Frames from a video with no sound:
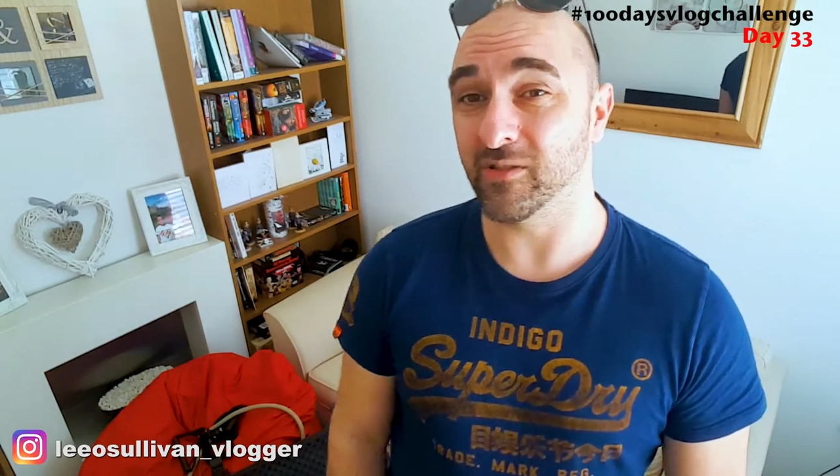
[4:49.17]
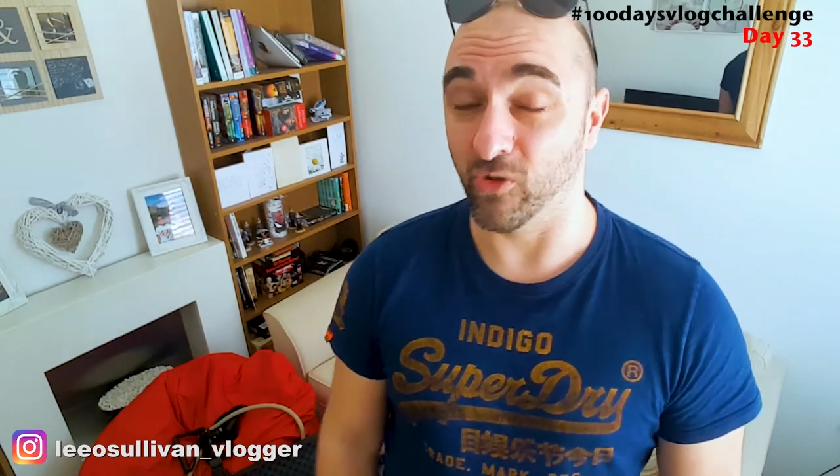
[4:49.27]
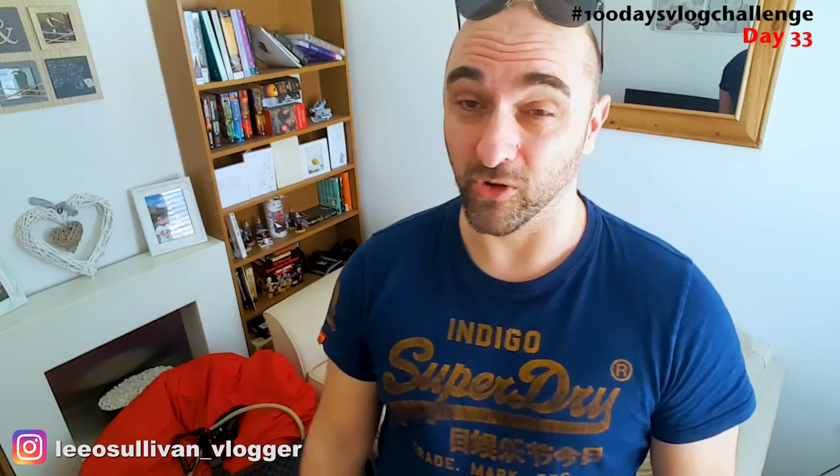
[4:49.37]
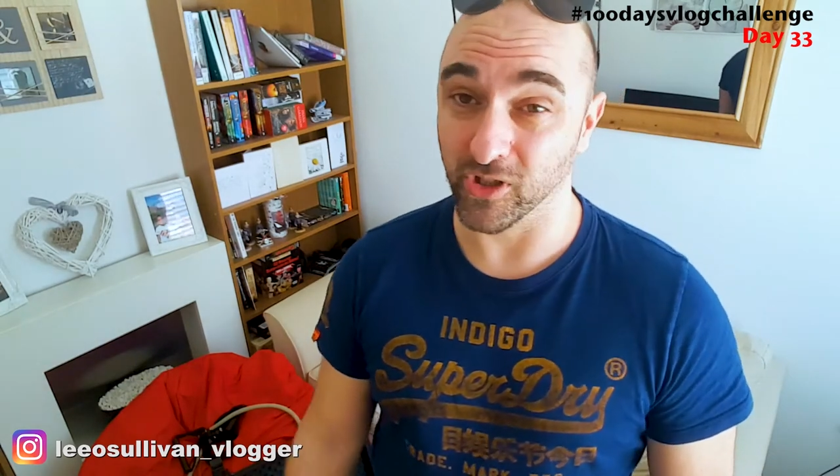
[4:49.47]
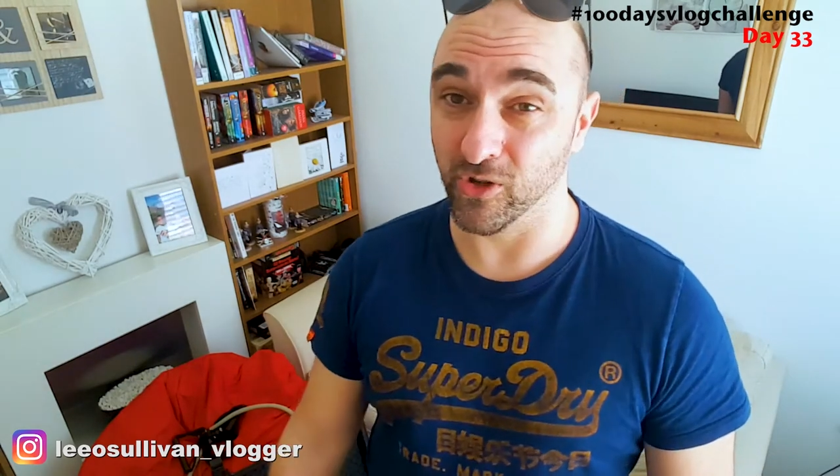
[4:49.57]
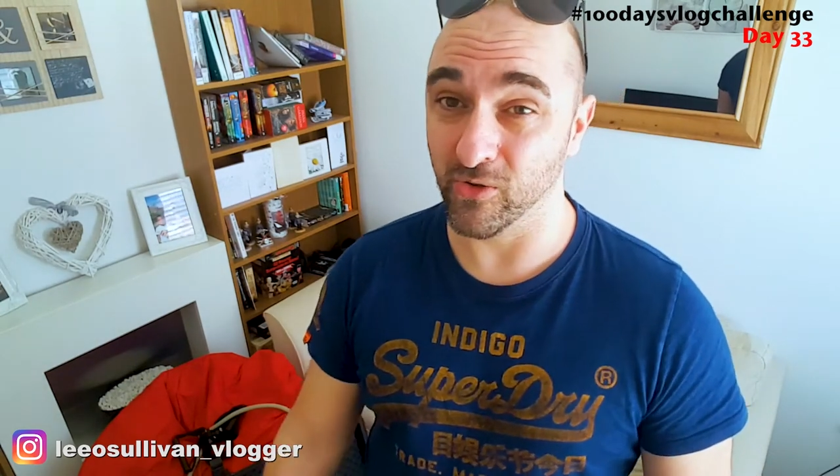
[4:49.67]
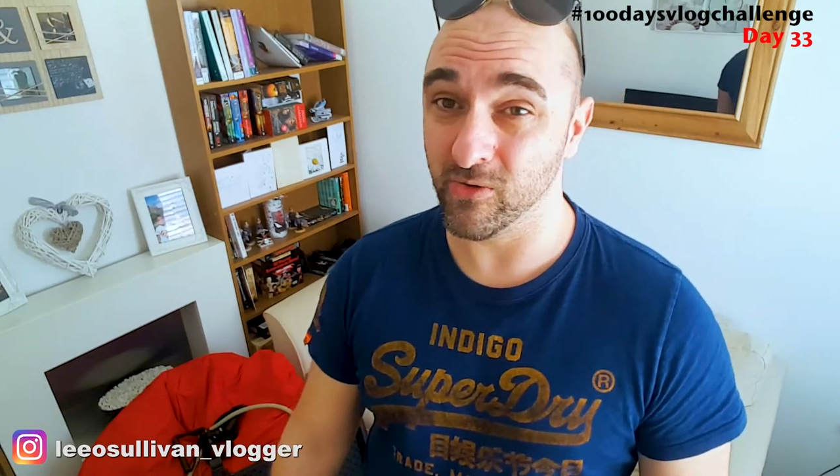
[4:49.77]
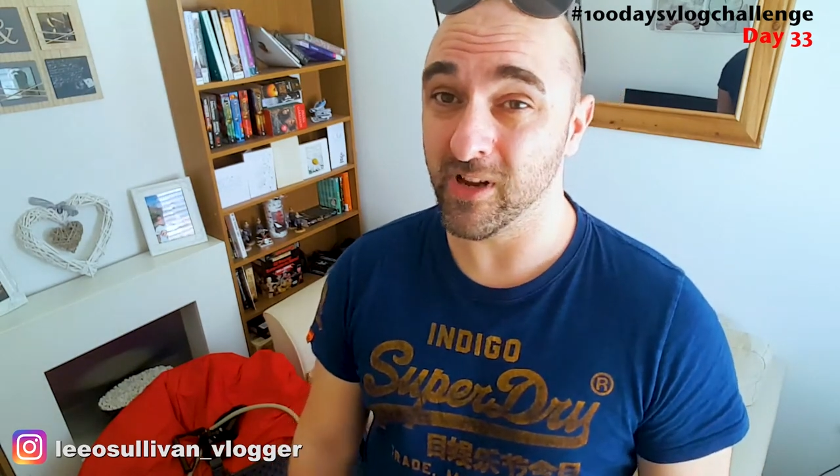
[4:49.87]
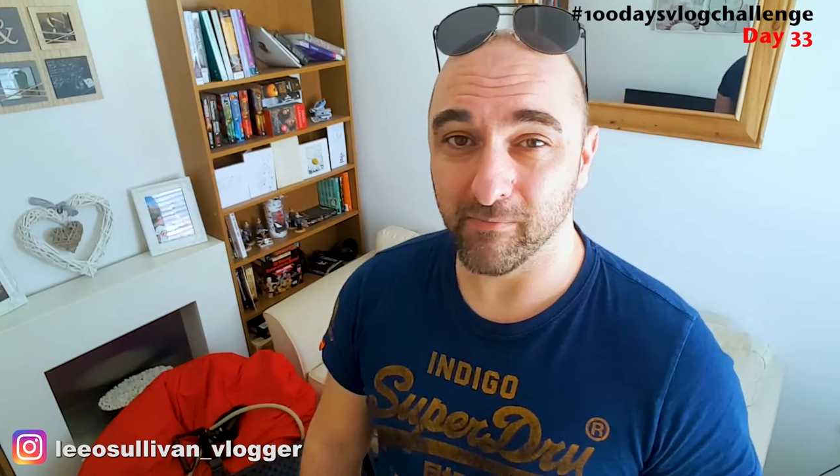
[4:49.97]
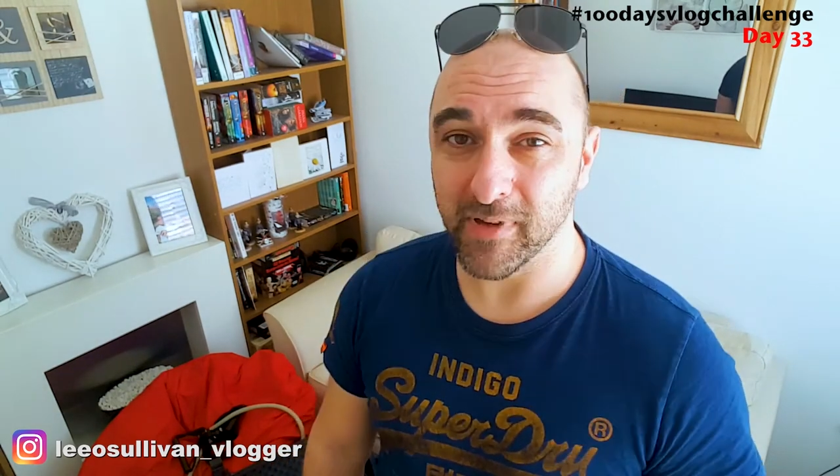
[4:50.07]
or £2,
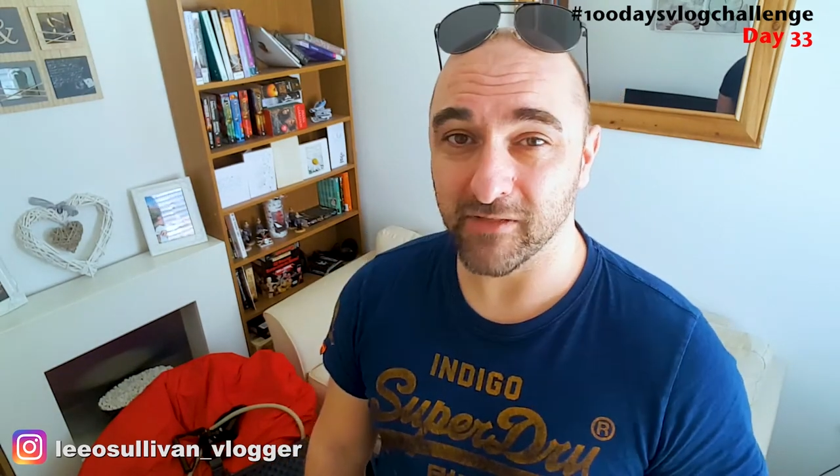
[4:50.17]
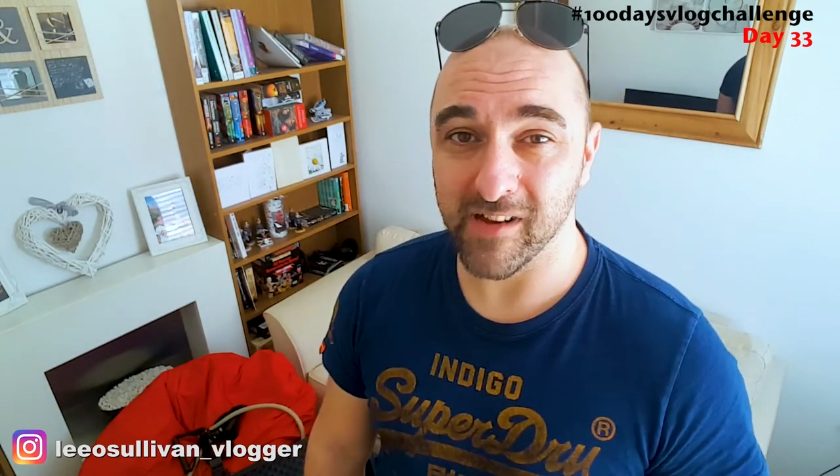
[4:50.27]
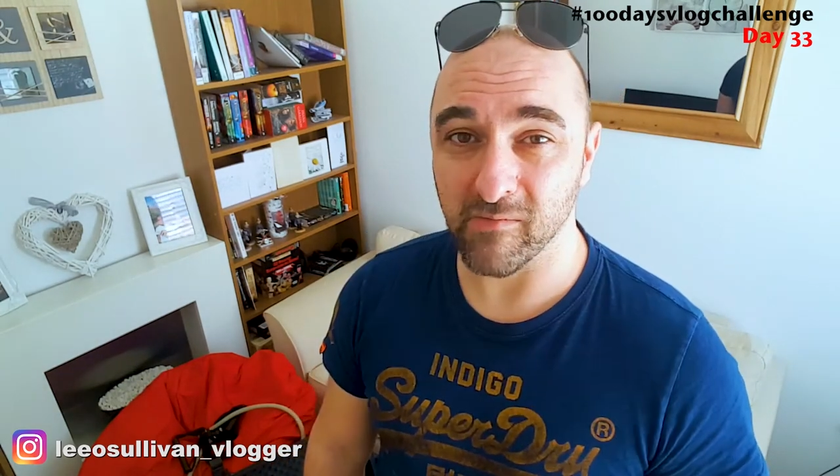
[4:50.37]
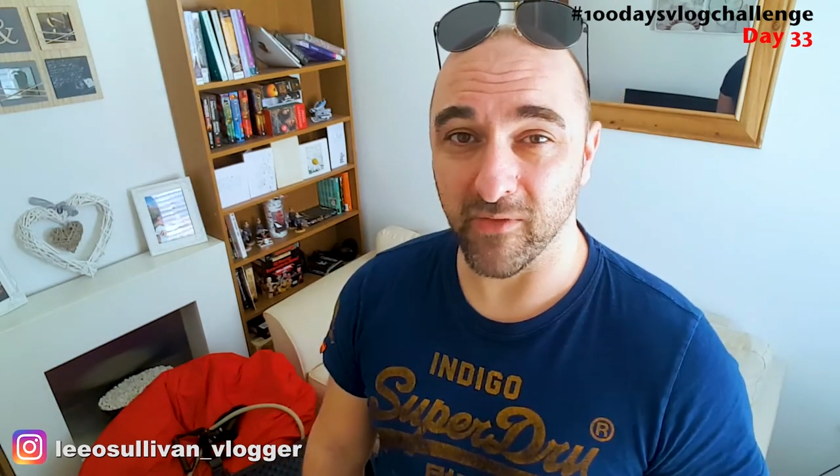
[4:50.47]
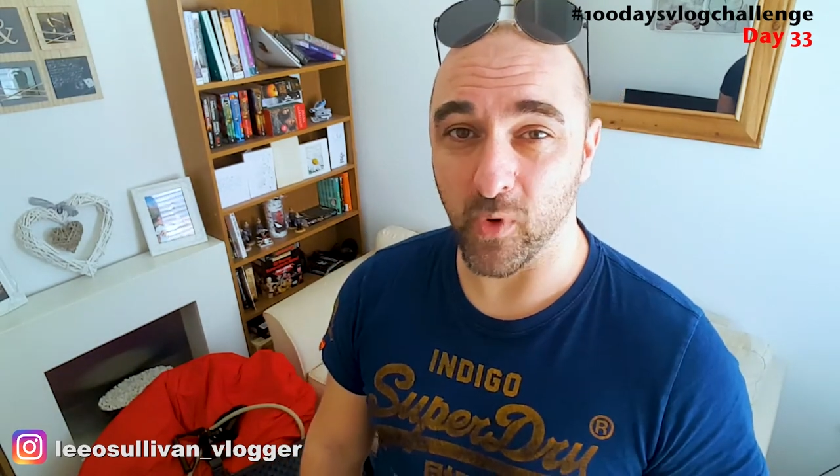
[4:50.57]
mess around with